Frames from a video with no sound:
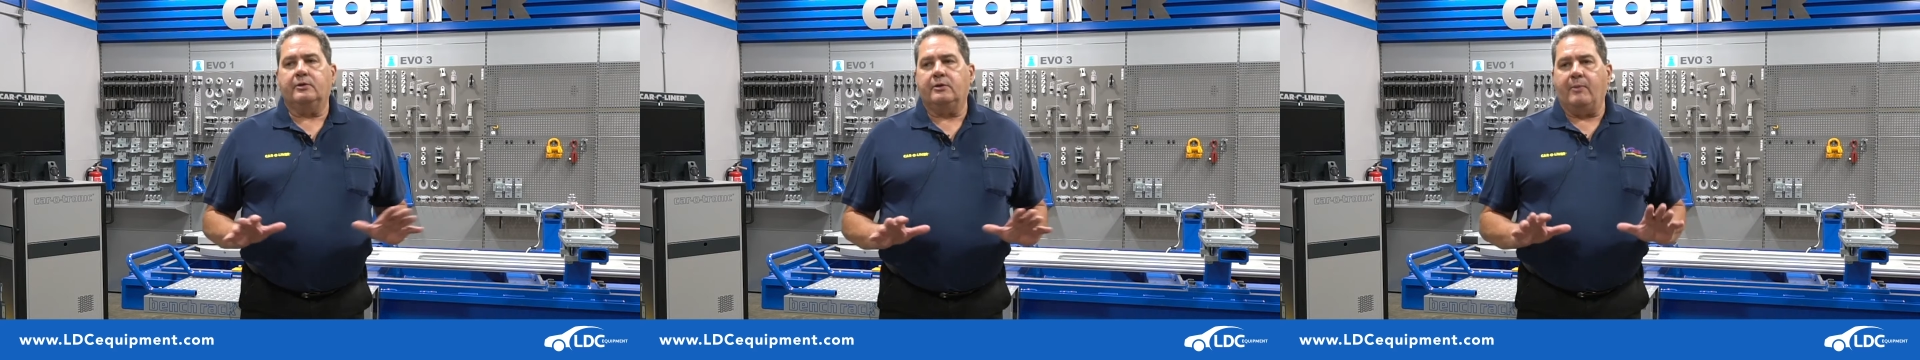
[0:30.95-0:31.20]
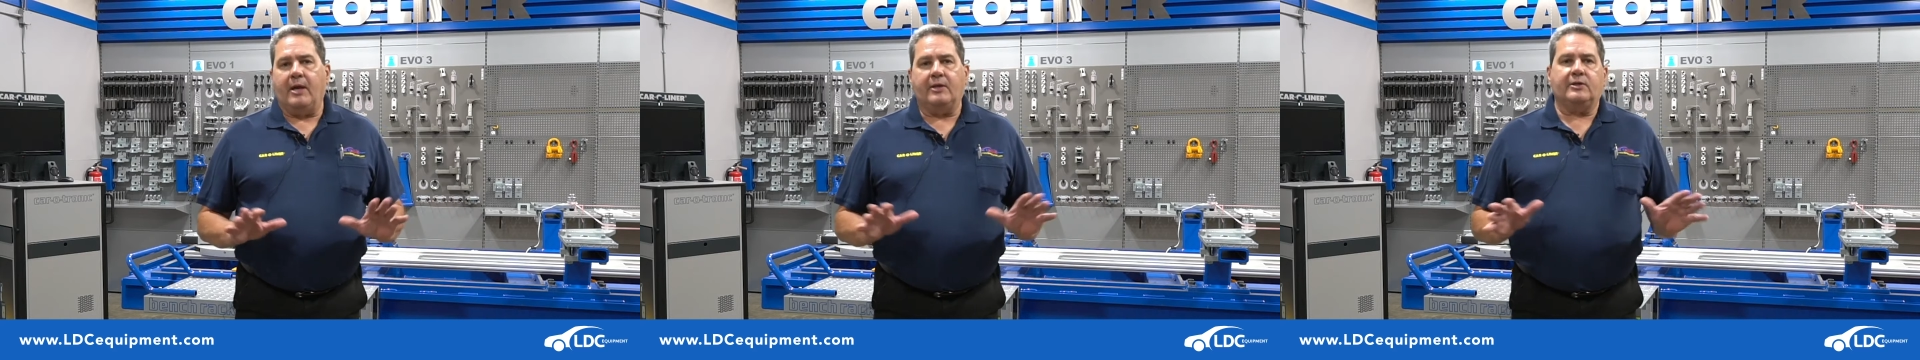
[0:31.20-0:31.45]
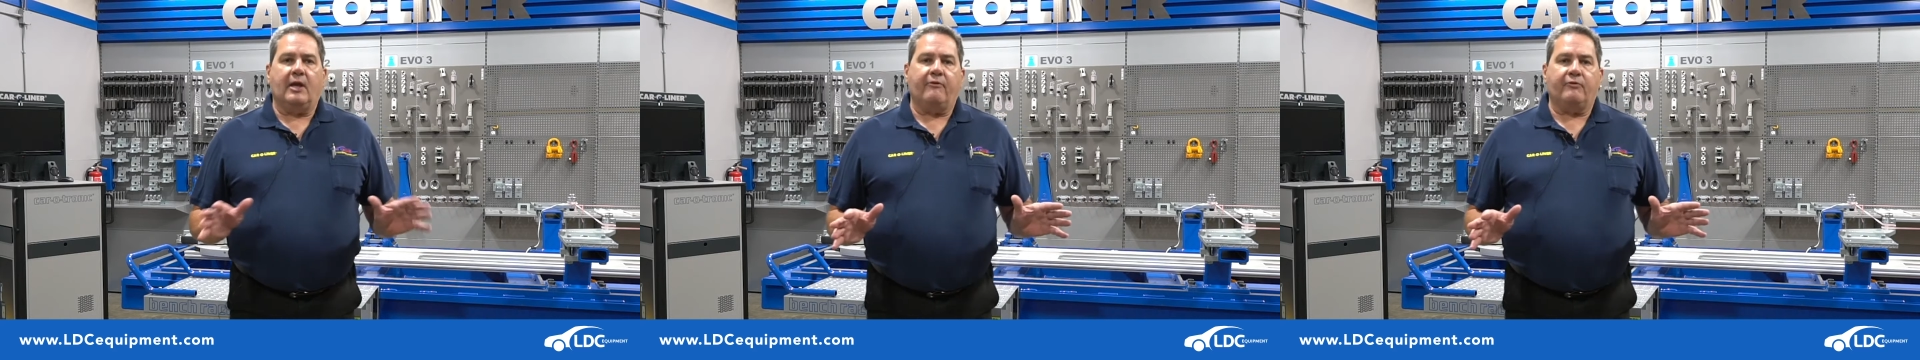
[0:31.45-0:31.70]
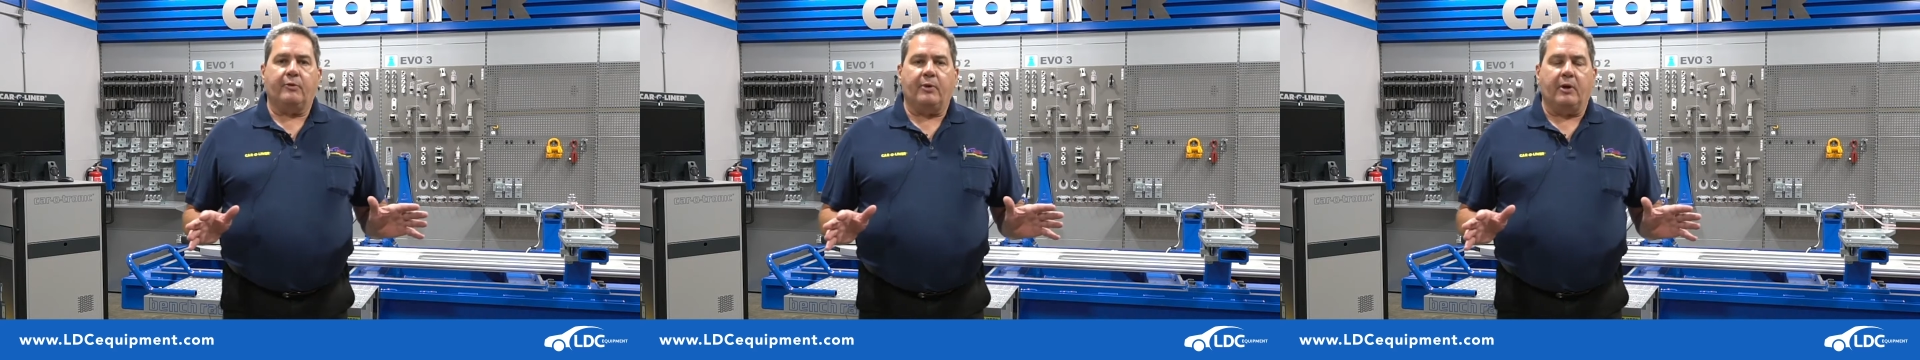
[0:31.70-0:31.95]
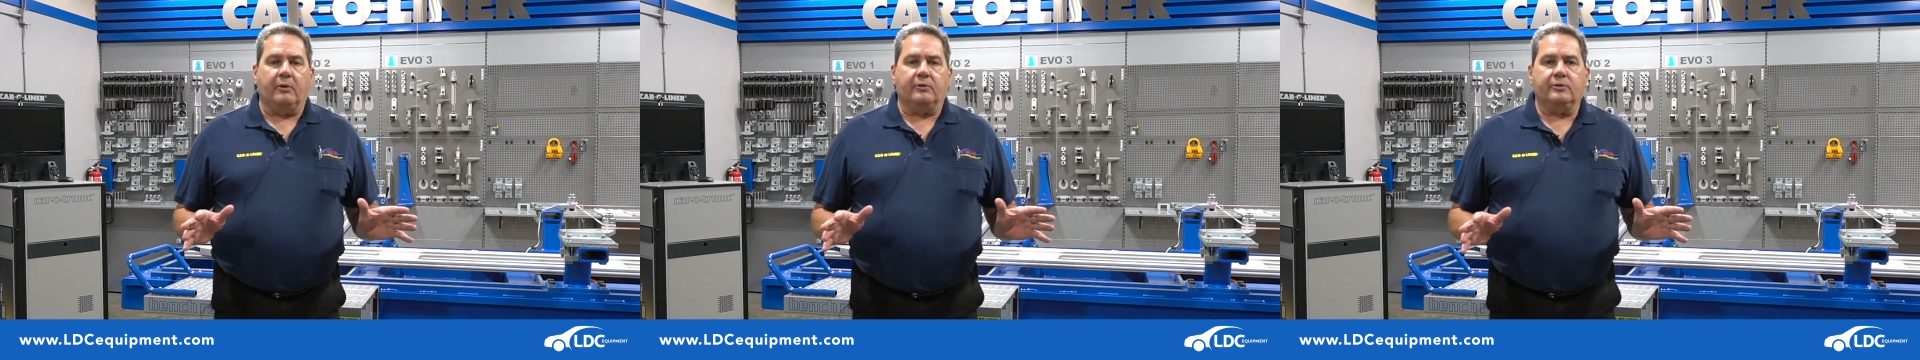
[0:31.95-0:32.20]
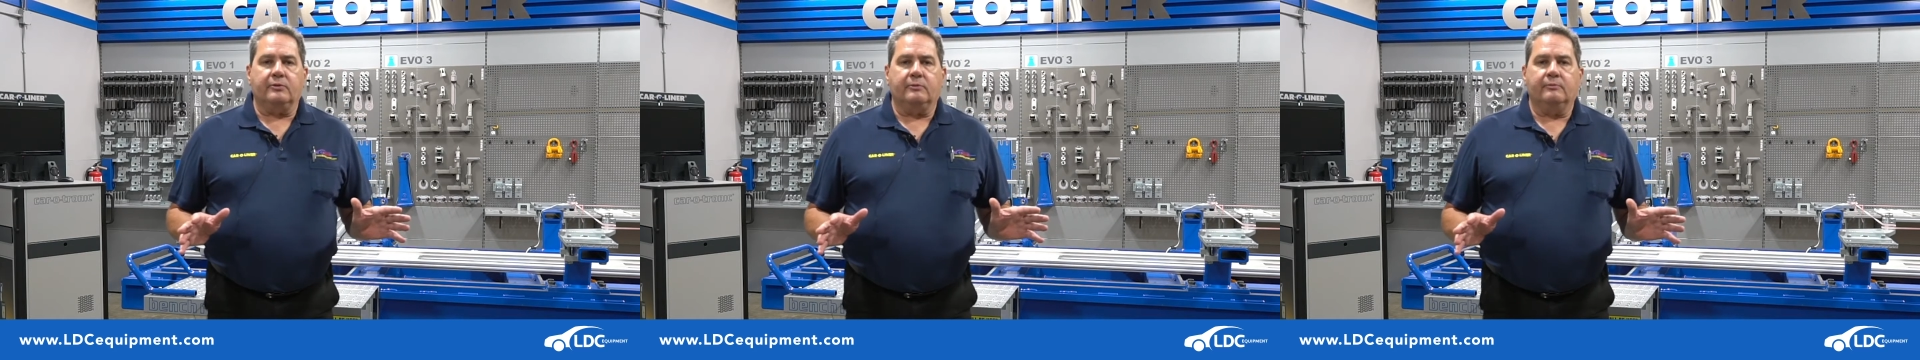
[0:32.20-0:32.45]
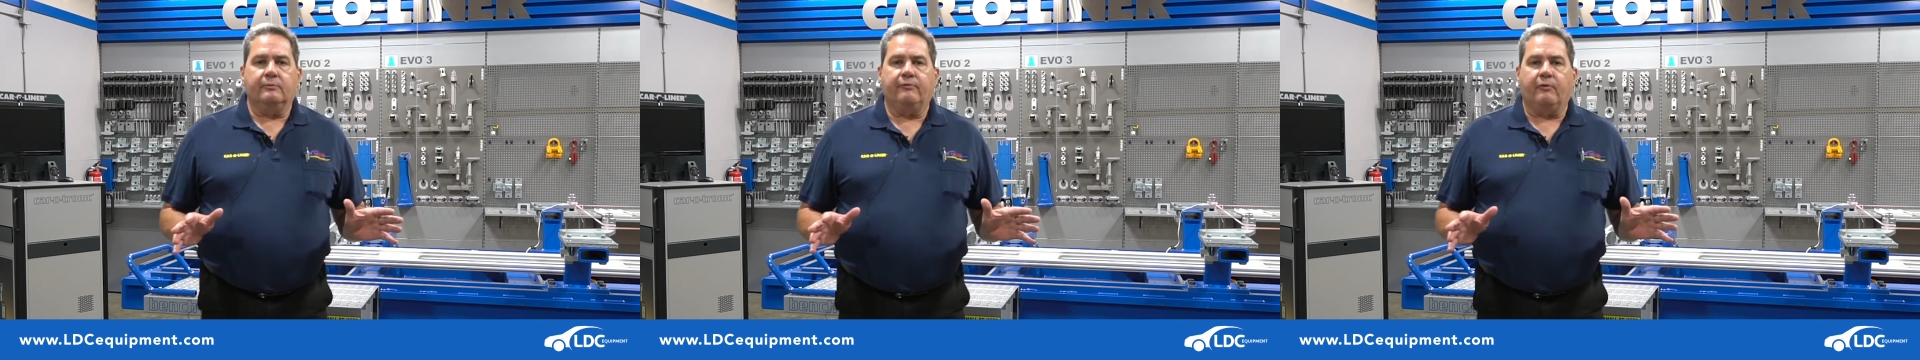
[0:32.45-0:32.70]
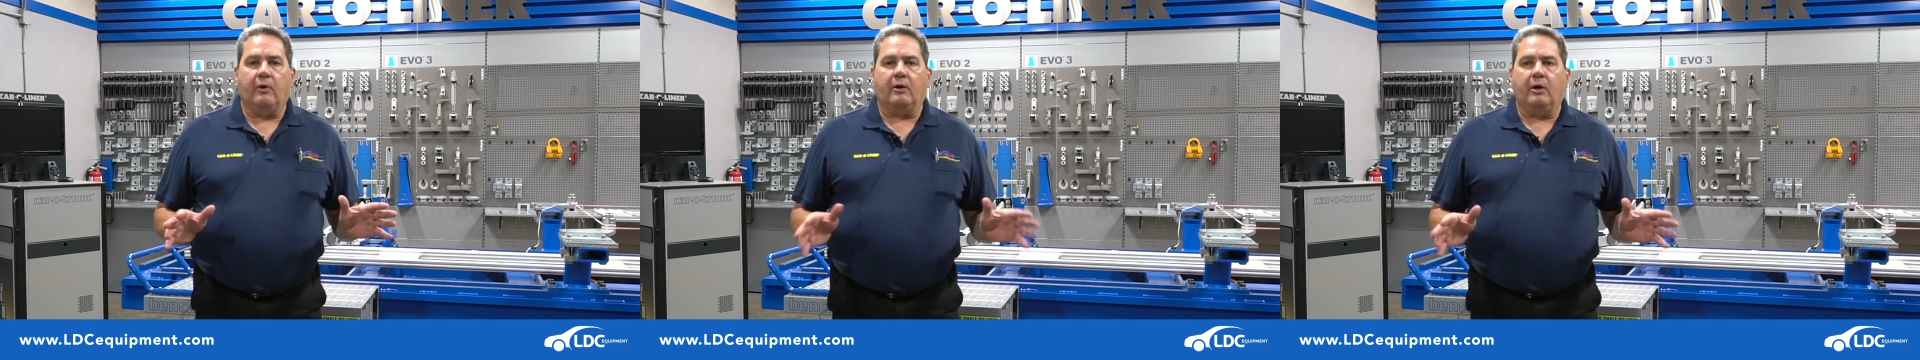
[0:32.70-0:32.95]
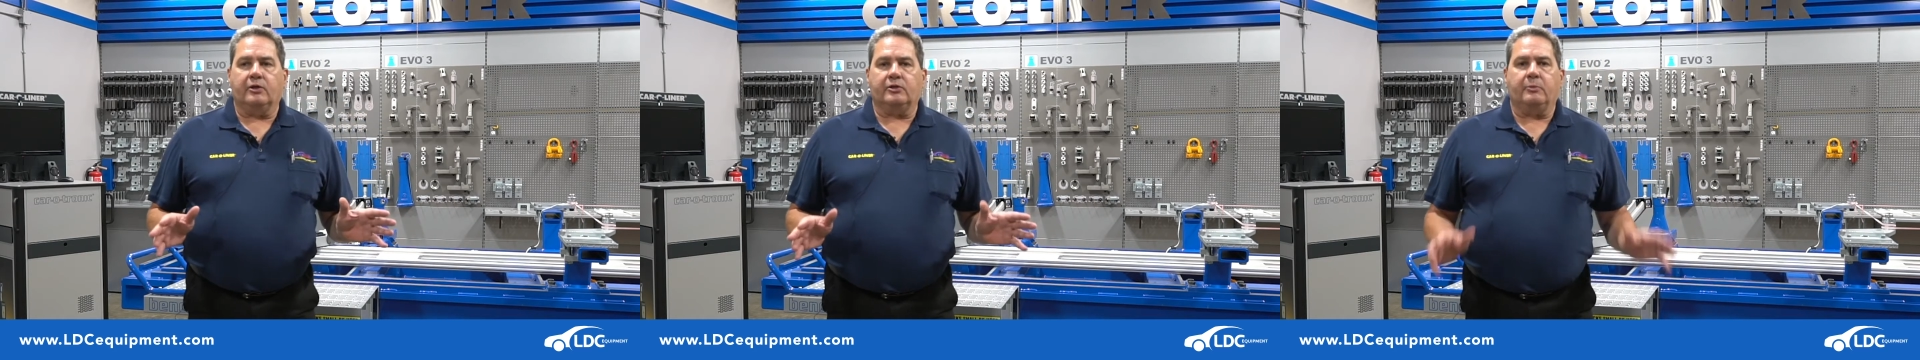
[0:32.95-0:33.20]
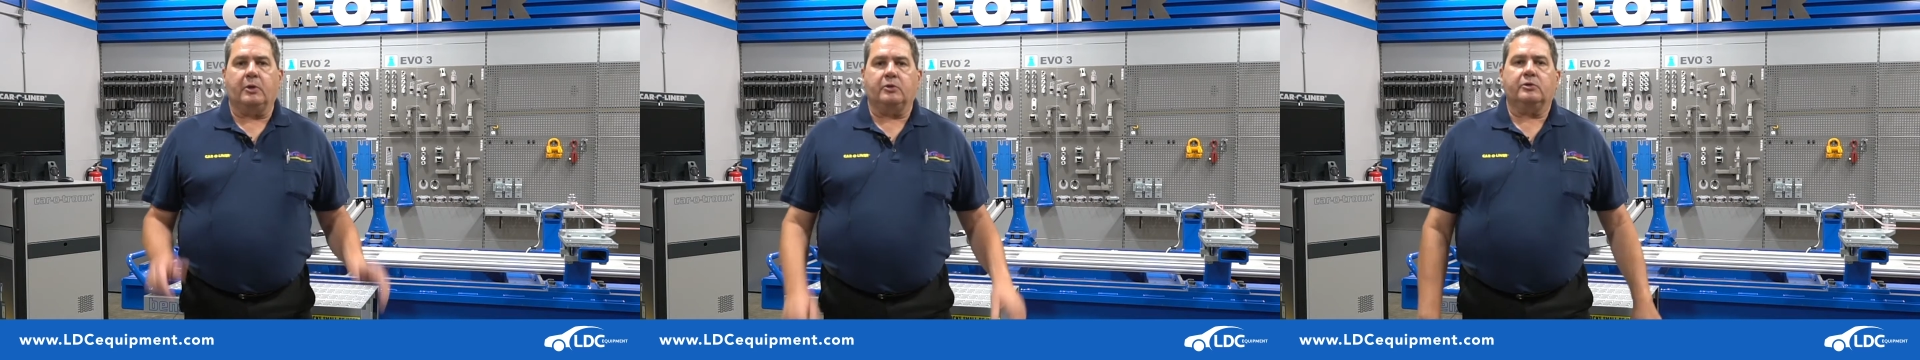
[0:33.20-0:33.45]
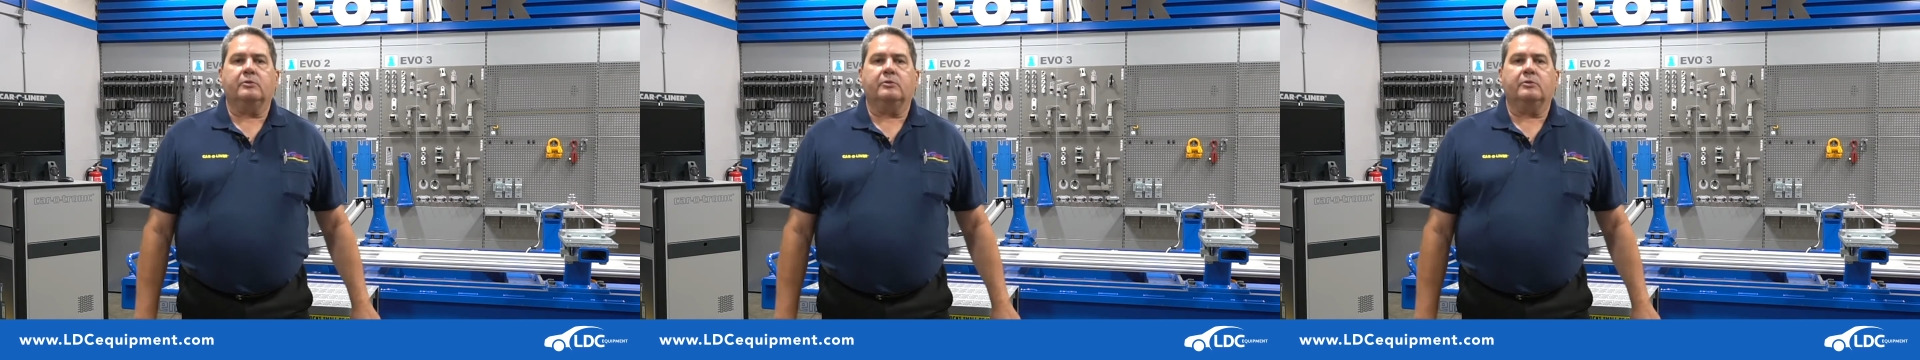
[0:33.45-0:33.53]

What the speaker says: to make safe repairs for our customers.